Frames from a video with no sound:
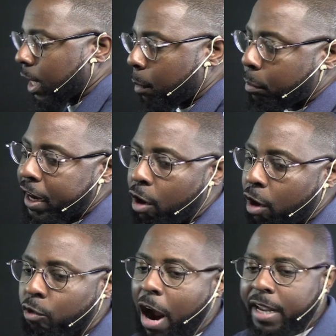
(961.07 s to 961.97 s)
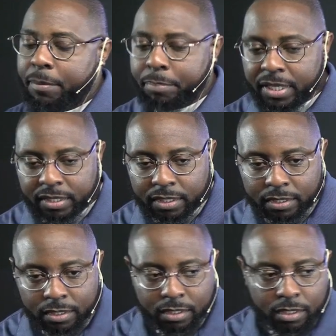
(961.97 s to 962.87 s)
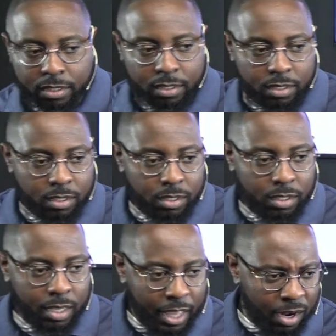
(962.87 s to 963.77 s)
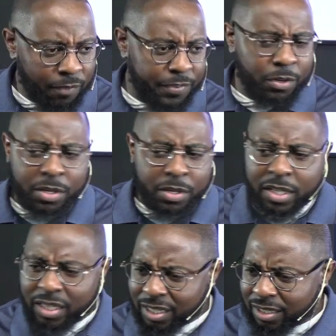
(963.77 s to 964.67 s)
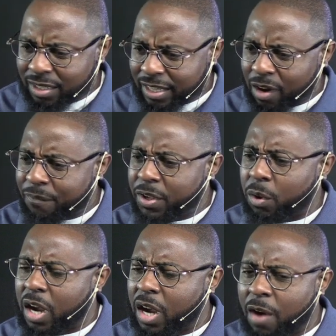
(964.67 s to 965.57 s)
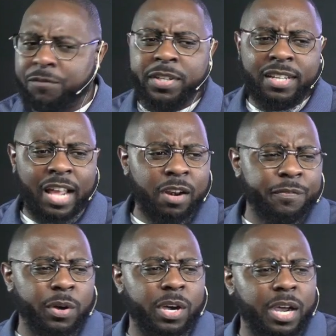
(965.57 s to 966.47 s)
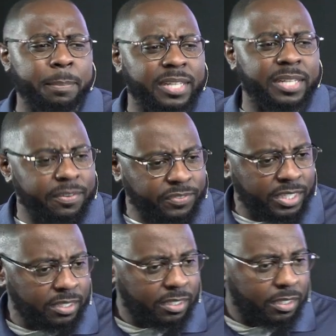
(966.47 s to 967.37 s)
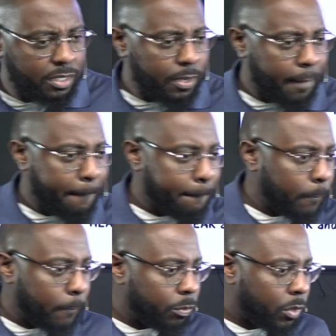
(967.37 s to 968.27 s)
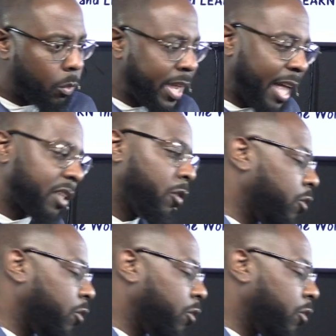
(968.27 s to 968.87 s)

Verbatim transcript: that'll break a rock in pieces. That don't feel good. That don't feel comforting. That don't feel uplifting. We have to